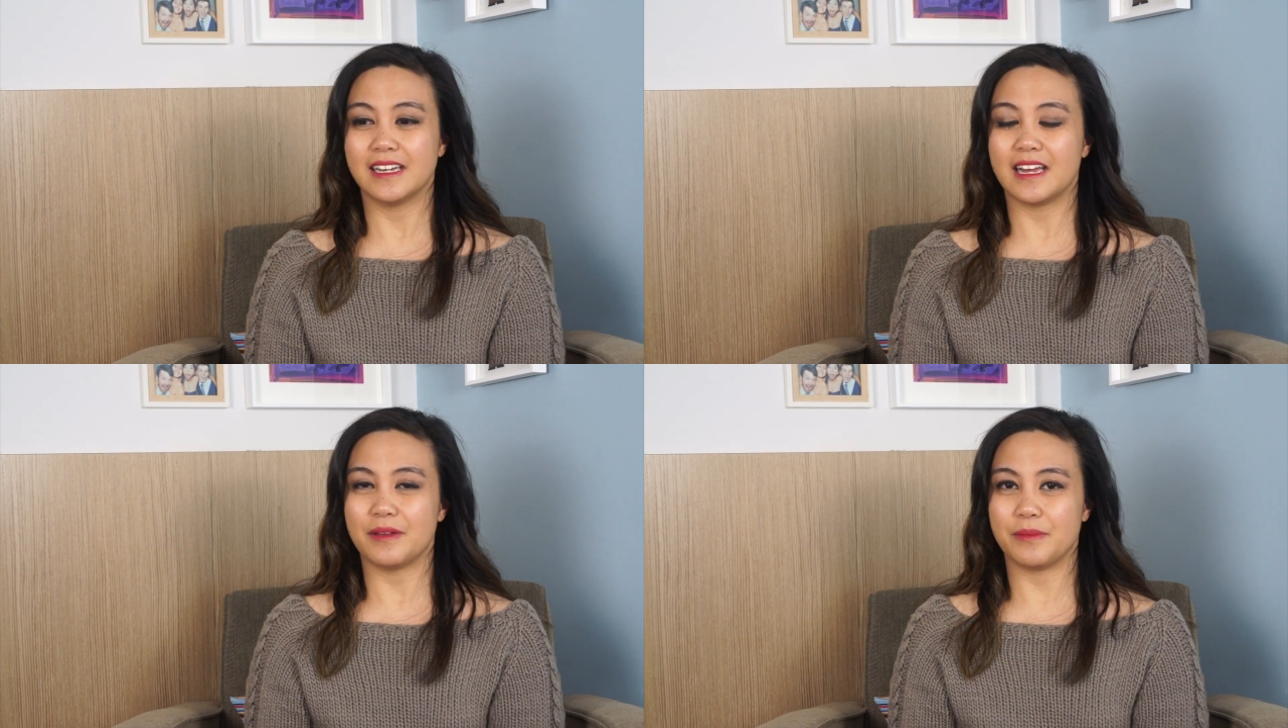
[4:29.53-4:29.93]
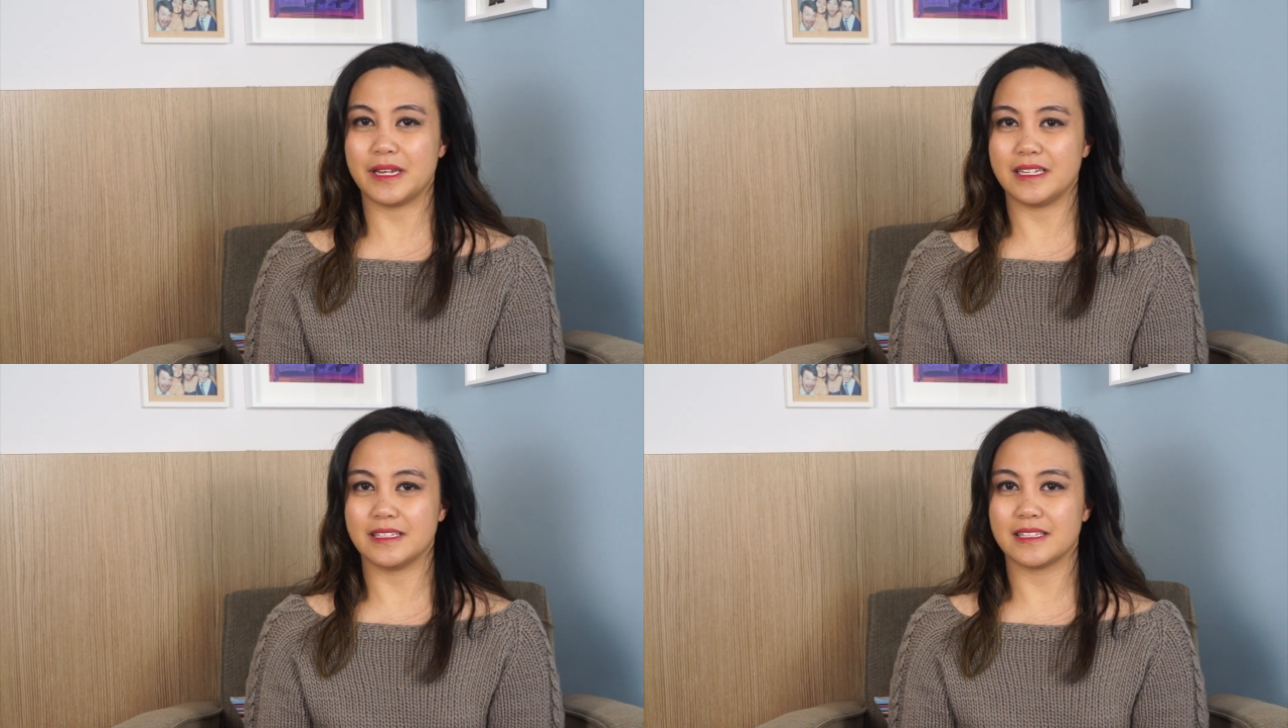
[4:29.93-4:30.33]
It
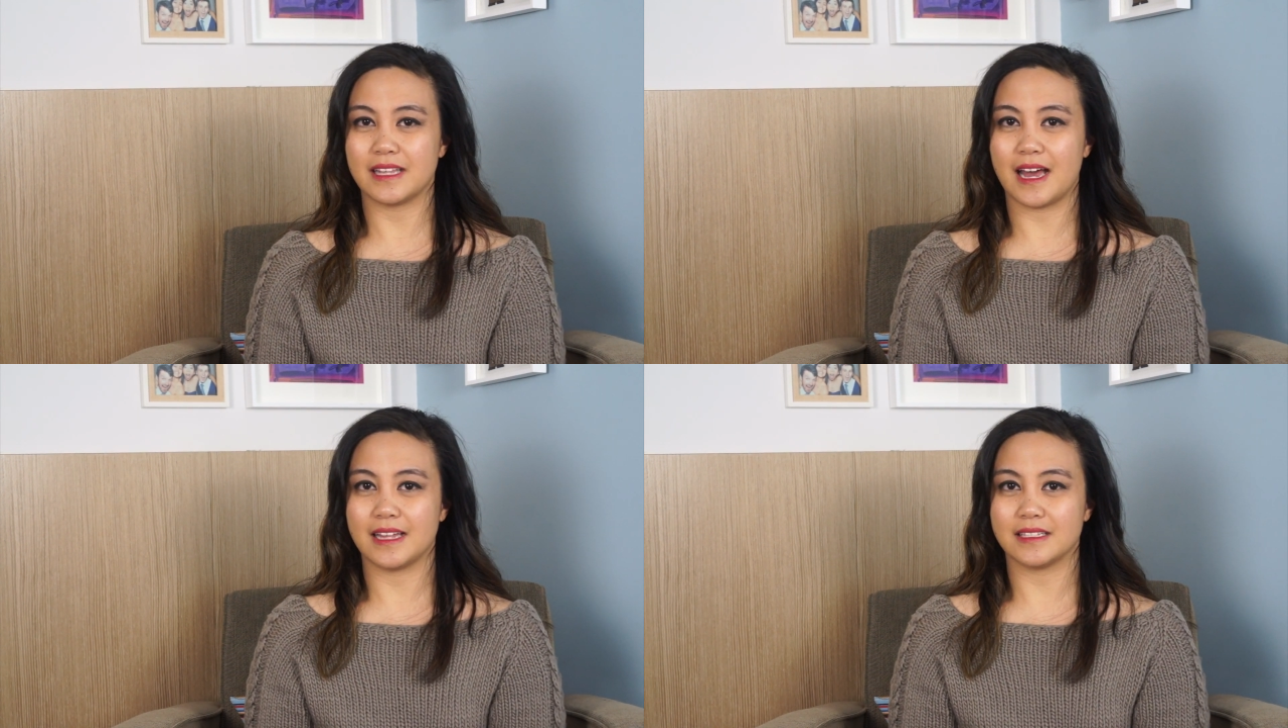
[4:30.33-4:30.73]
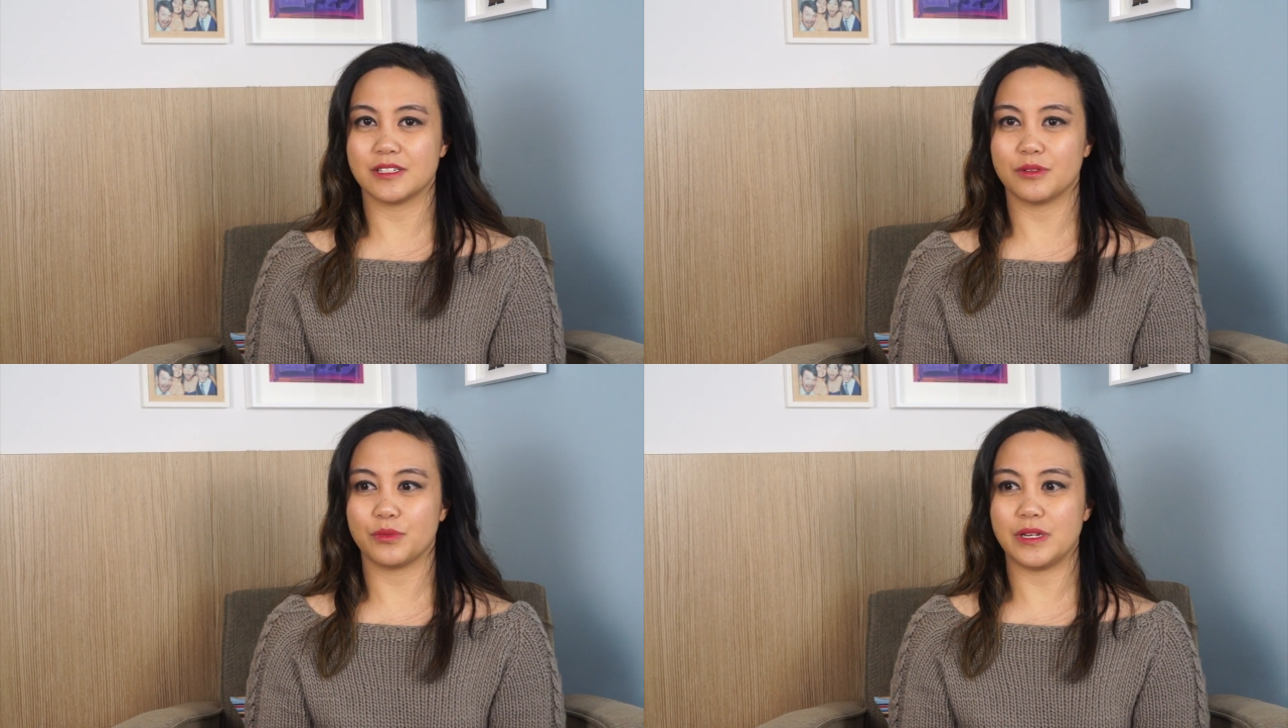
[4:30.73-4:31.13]
means that
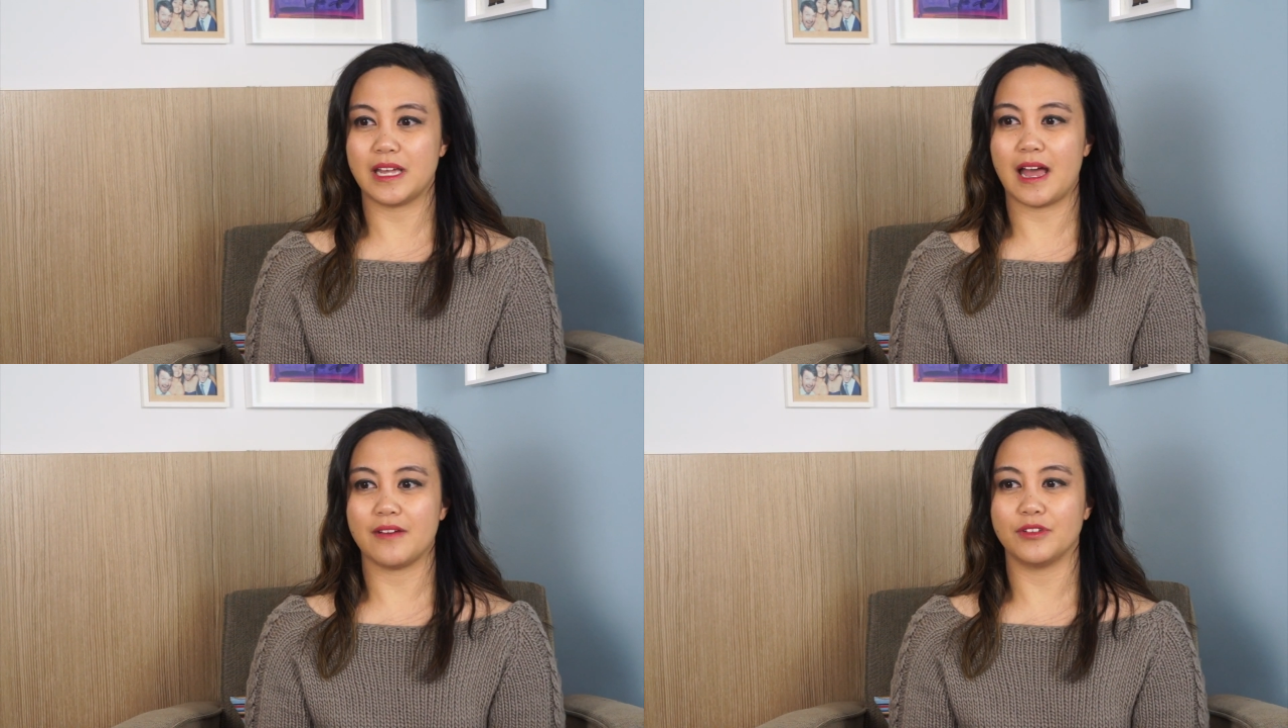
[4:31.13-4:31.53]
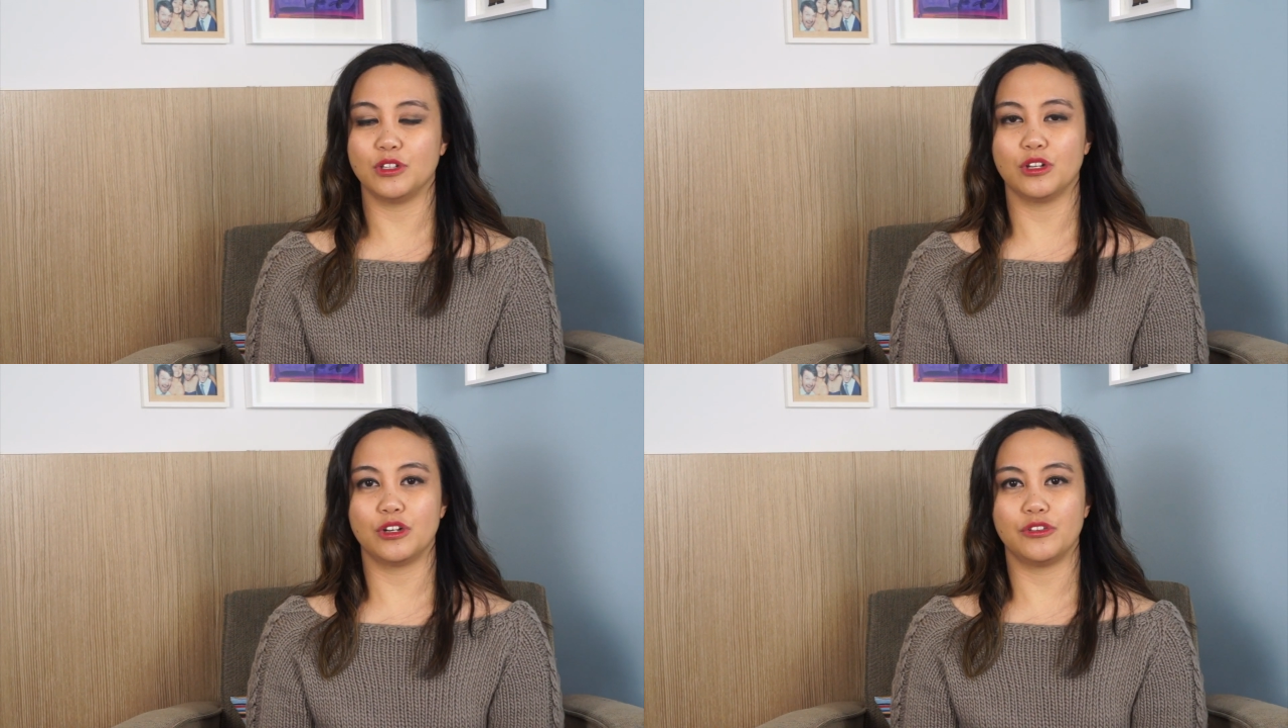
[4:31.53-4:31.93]
we have a
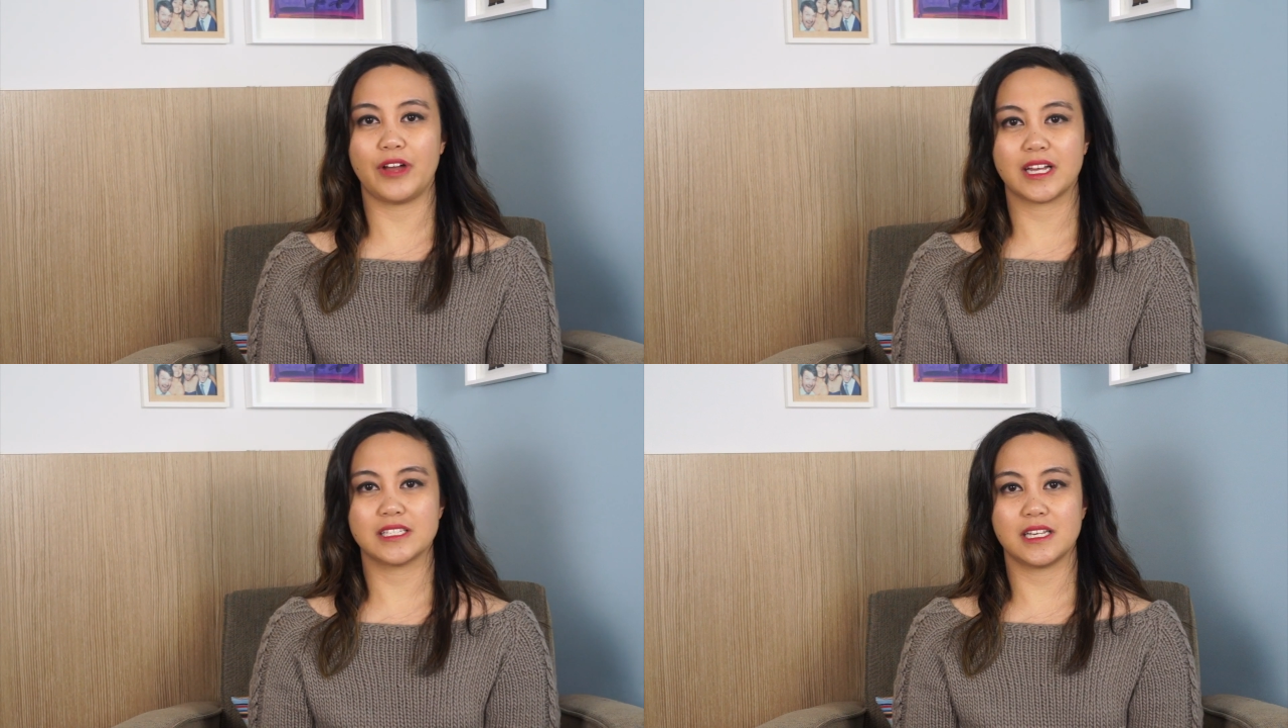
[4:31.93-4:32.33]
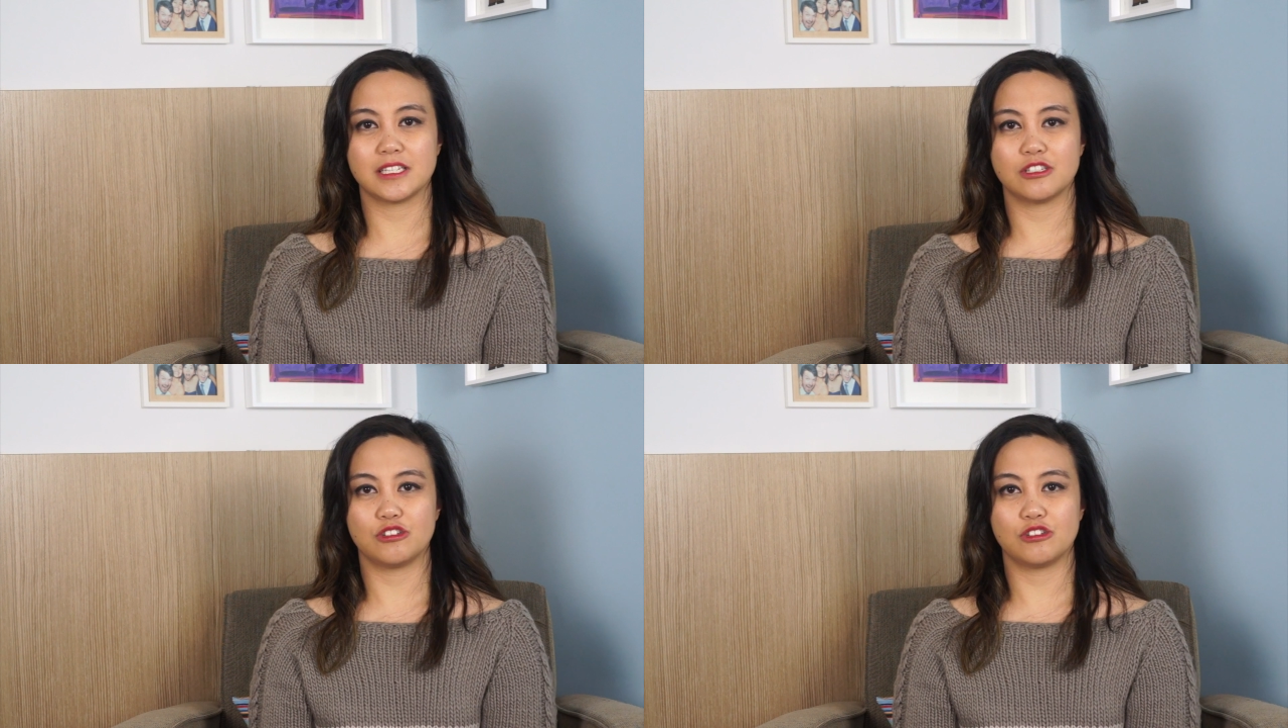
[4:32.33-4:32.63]
lot of access